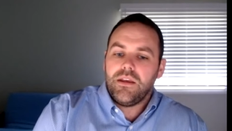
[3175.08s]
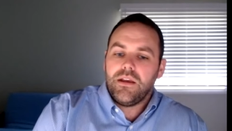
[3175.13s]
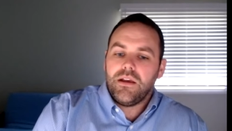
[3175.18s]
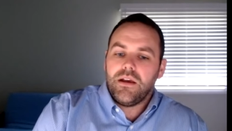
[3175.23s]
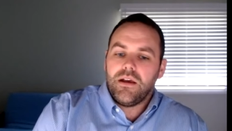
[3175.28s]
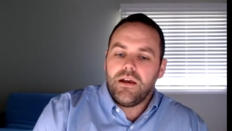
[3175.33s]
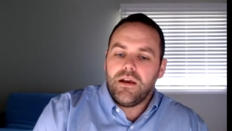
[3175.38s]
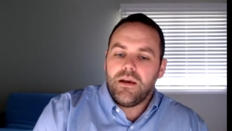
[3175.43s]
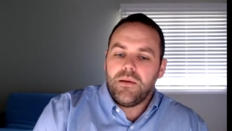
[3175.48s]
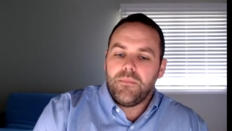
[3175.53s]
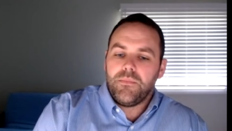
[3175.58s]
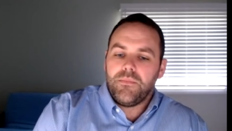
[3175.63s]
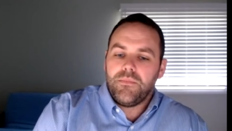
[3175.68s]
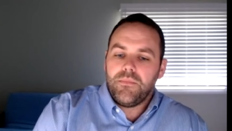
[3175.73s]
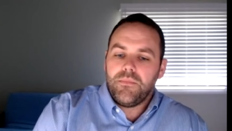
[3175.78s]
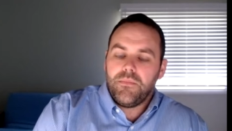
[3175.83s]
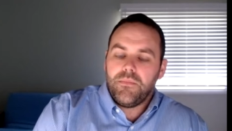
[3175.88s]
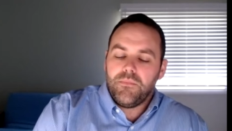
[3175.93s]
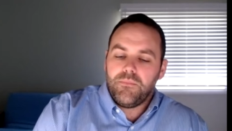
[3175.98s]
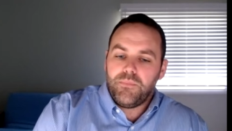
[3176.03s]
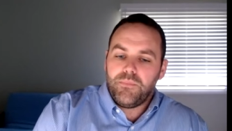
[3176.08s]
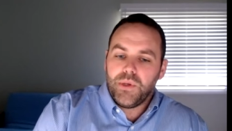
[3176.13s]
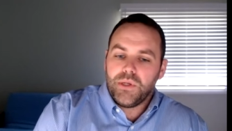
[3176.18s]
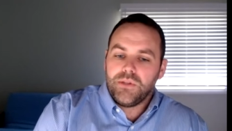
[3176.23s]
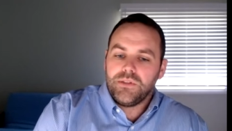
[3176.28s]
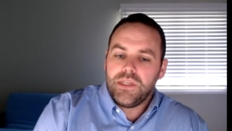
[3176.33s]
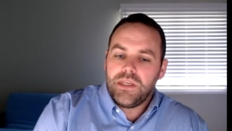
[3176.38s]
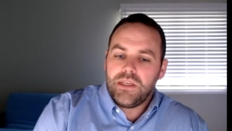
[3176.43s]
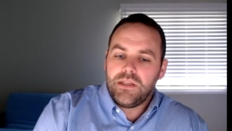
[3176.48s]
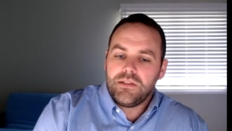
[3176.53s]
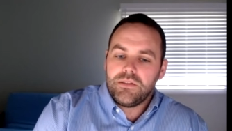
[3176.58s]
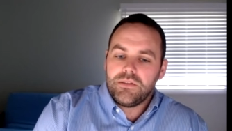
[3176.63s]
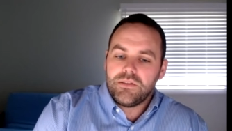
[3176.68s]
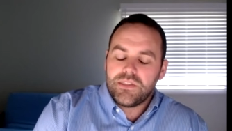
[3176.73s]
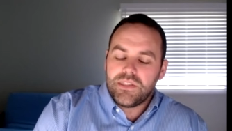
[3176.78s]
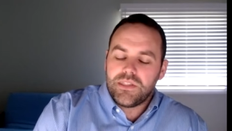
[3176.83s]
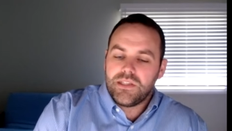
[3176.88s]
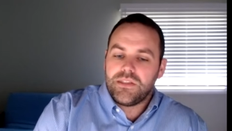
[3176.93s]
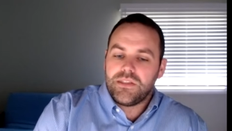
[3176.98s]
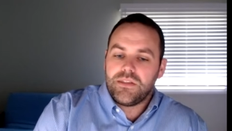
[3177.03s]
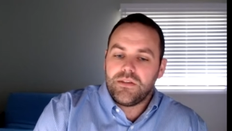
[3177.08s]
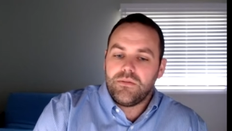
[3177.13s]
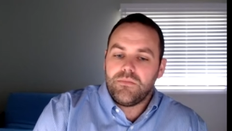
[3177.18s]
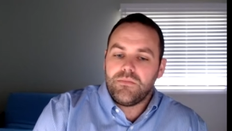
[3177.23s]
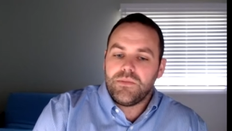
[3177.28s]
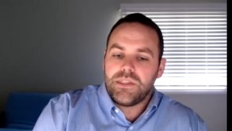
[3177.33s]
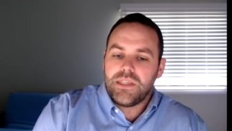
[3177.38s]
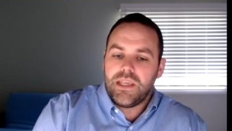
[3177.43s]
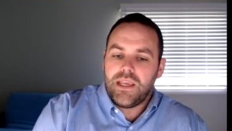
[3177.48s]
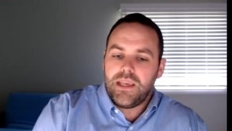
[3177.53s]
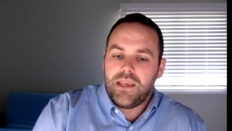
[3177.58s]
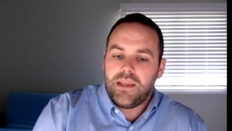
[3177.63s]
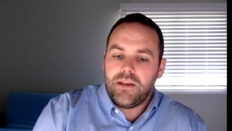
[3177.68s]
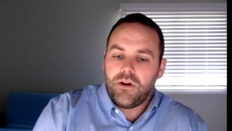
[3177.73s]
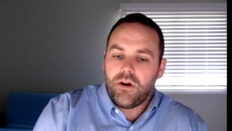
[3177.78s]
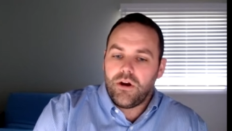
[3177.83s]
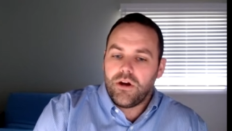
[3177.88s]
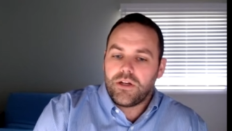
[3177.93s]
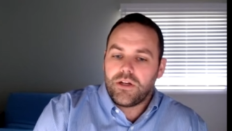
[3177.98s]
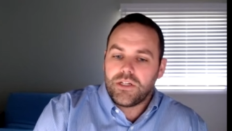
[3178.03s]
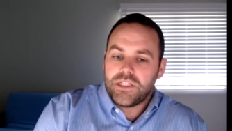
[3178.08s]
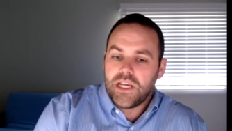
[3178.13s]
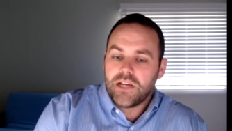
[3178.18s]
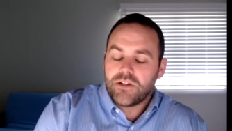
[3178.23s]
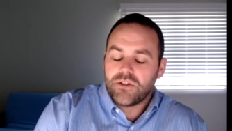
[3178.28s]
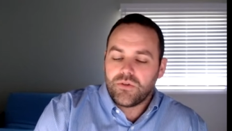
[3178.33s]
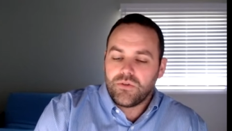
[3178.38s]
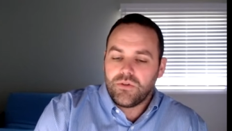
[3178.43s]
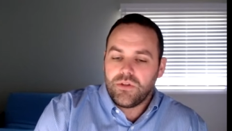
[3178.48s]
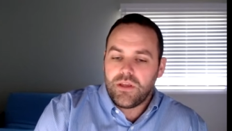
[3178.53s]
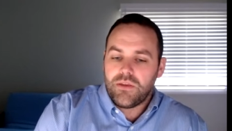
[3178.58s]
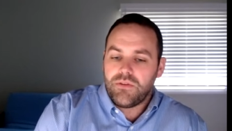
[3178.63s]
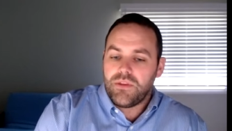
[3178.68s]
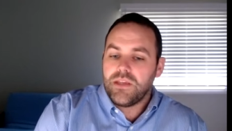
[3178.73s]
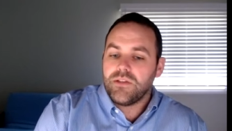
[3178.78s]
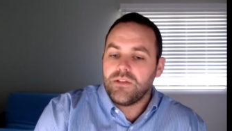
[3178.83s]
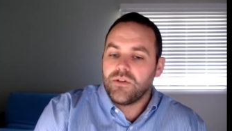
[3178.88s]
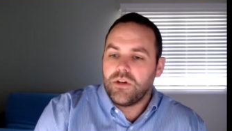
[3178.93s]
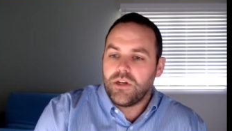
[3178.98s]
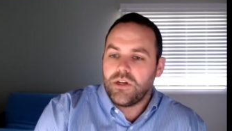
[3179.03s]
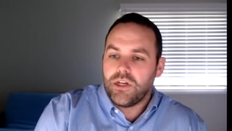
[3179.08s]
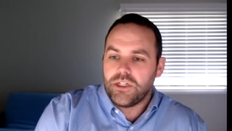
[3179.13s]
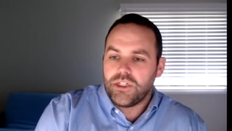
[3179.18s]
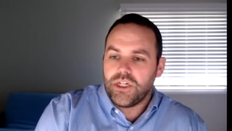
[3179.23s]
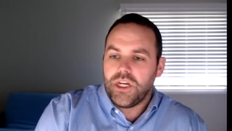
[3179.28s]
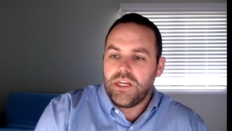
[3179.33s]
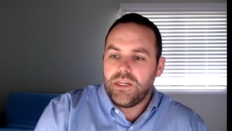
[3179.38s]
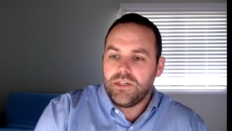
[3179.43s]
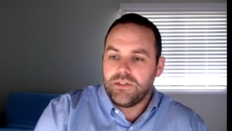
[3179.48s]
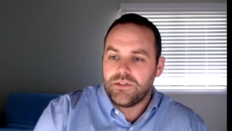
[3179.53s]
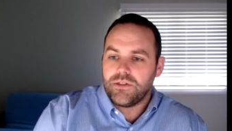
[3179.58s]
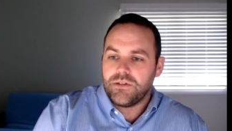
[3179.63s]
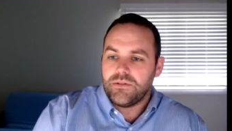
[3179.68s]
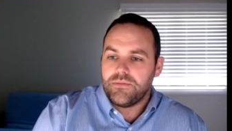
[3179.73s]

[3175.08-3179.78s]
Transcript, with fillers: um, building systems and architecturally, things are going to change.